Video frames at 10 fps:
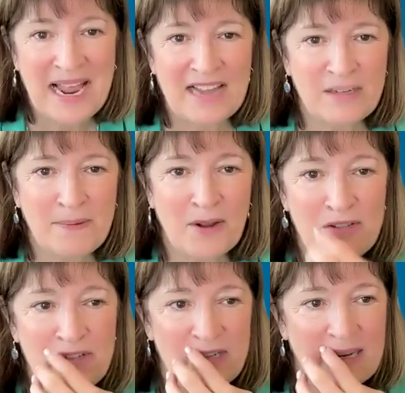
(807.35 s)
as
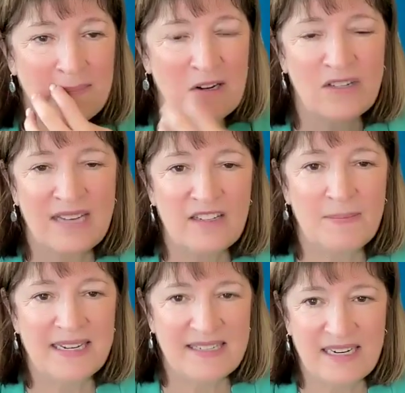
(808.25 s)
opposed to somebody who
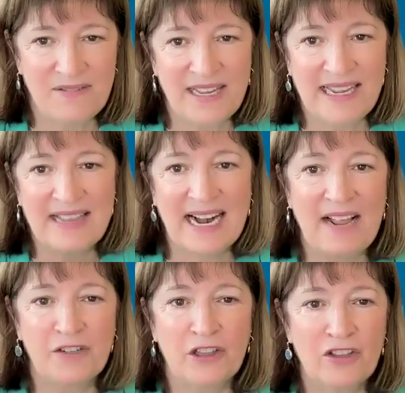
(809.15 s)
sends me a CV and then I
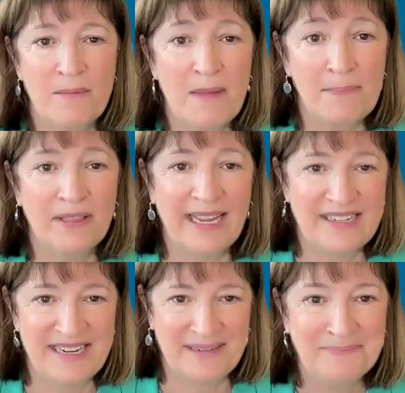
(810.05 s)
have to look them up on
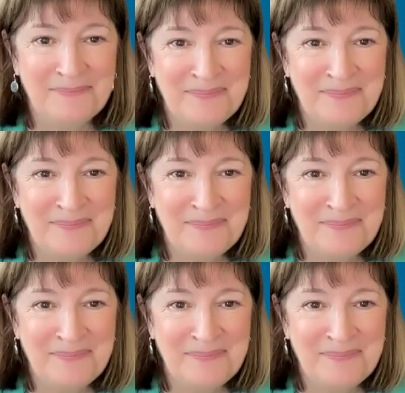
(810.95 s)
LinkedIn.